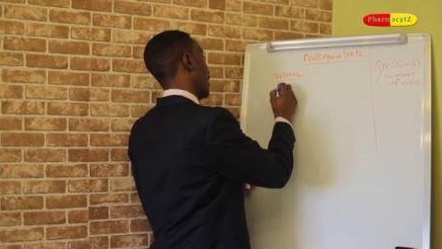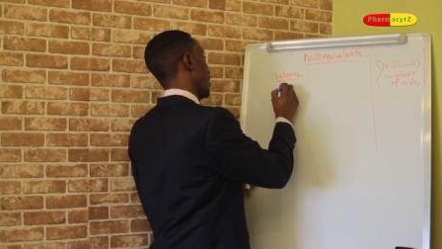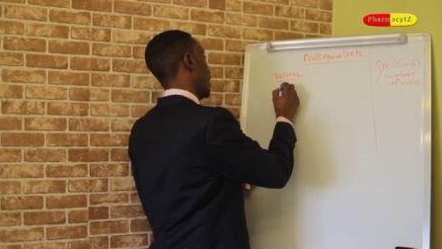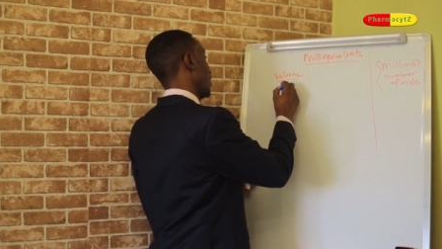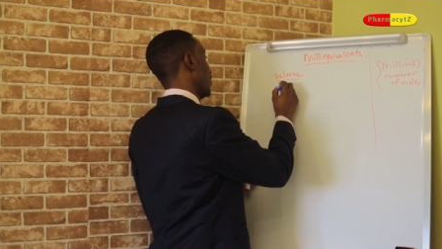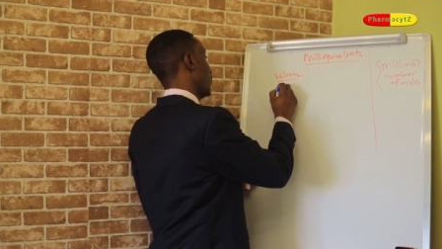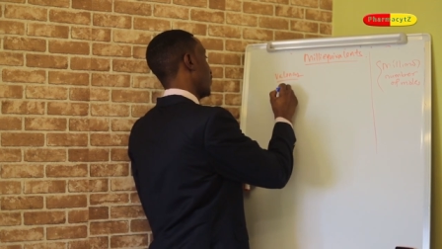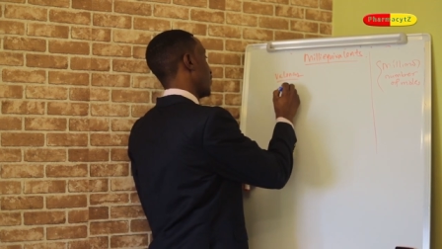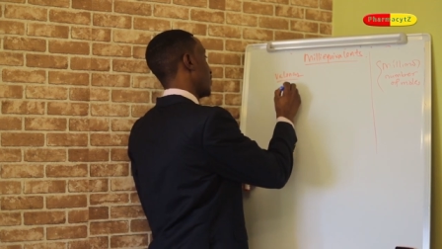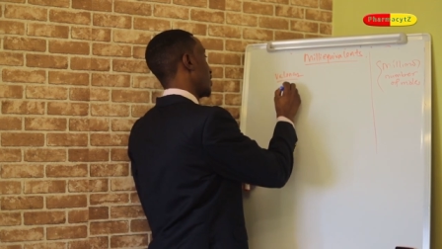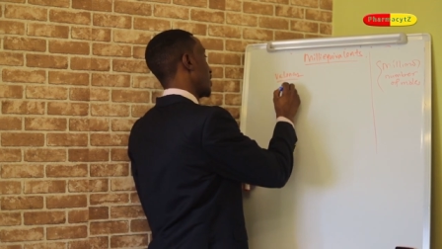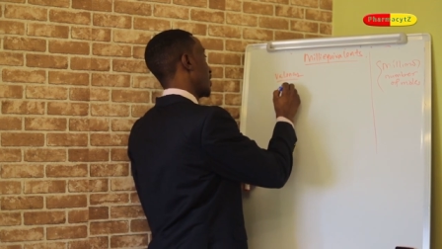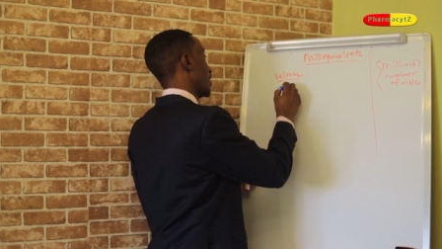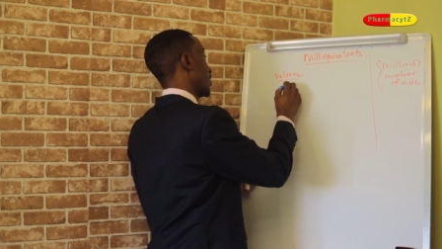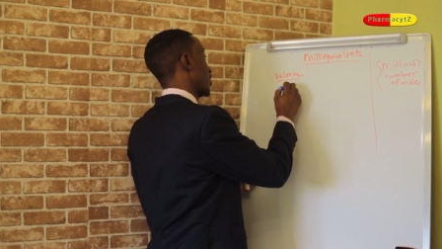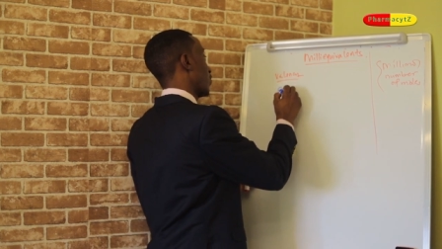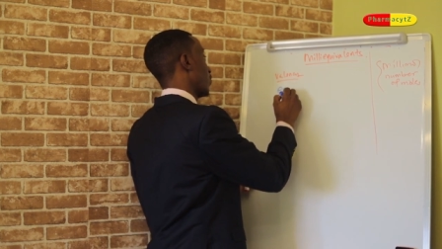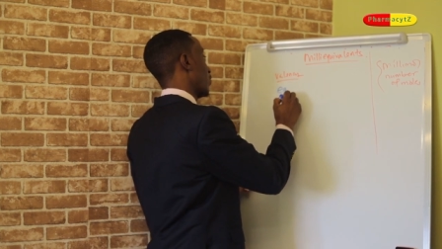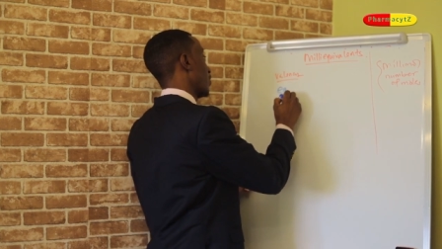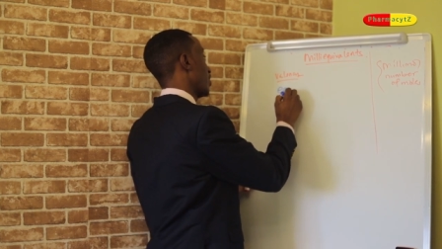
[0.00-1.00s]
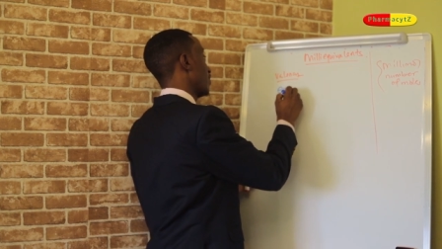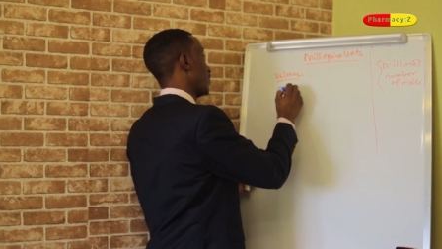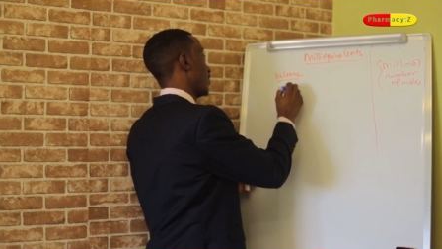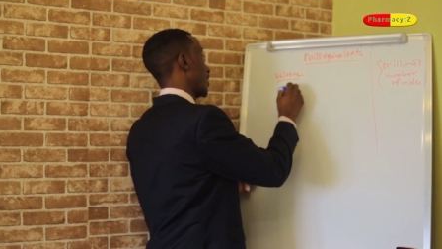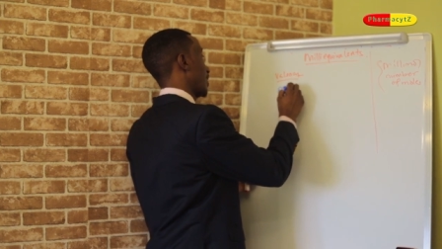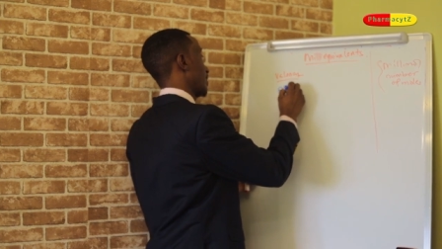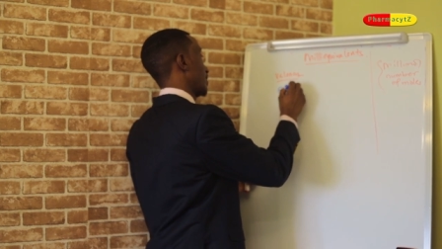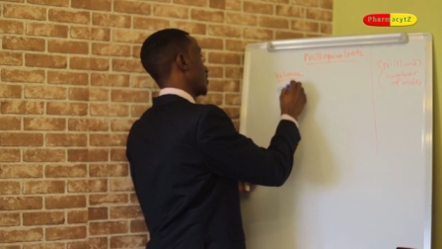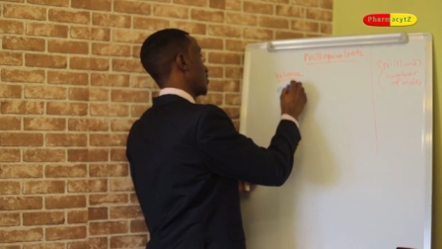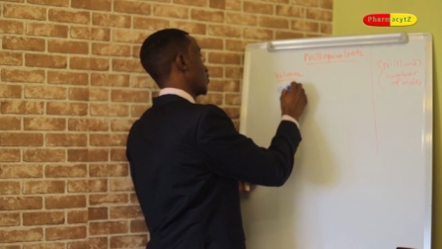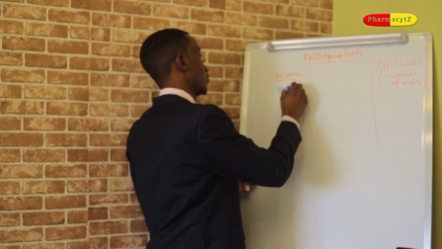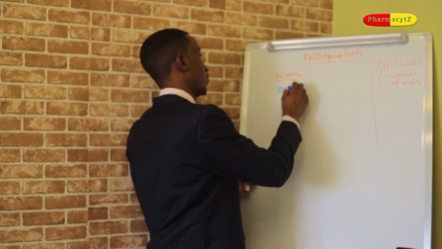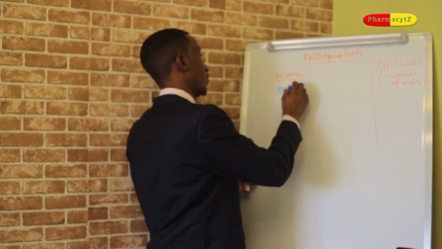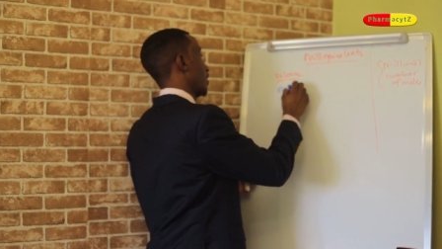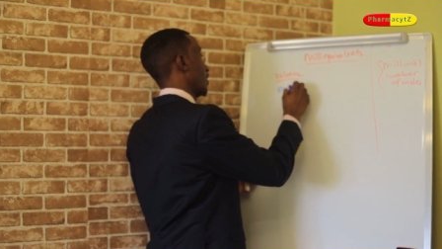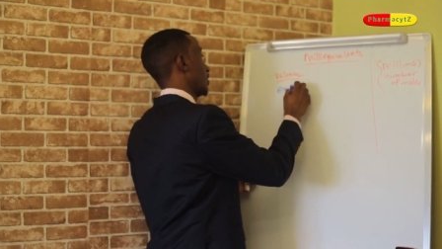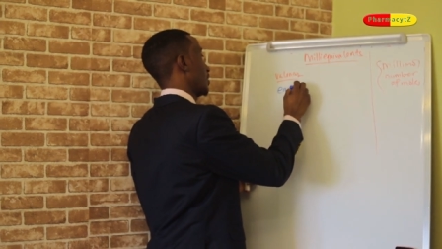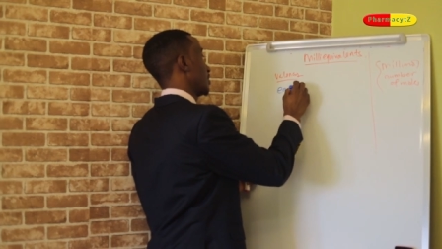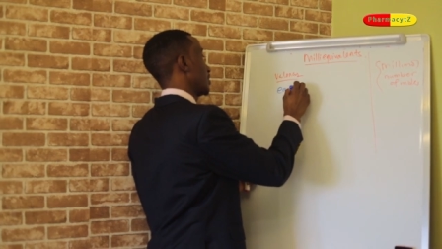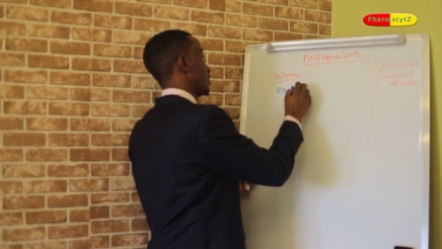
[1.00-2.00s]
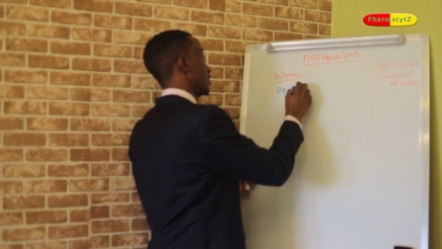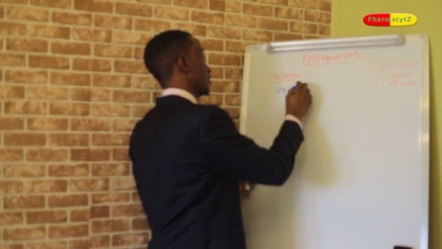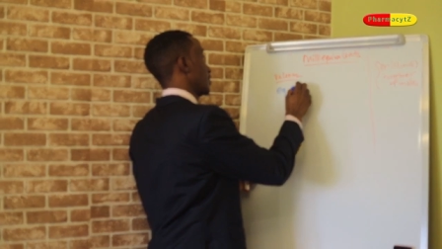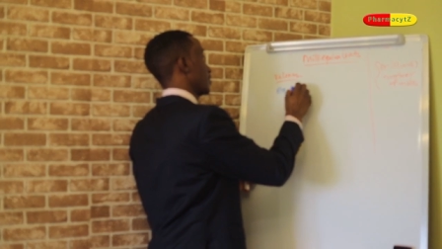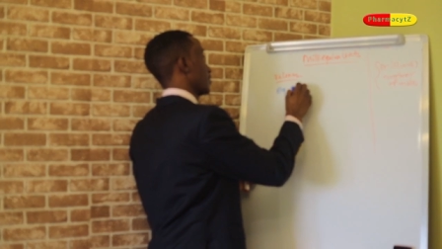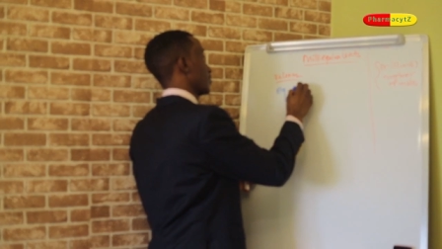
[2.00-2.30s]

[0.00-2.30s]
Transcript: If the equivalent weight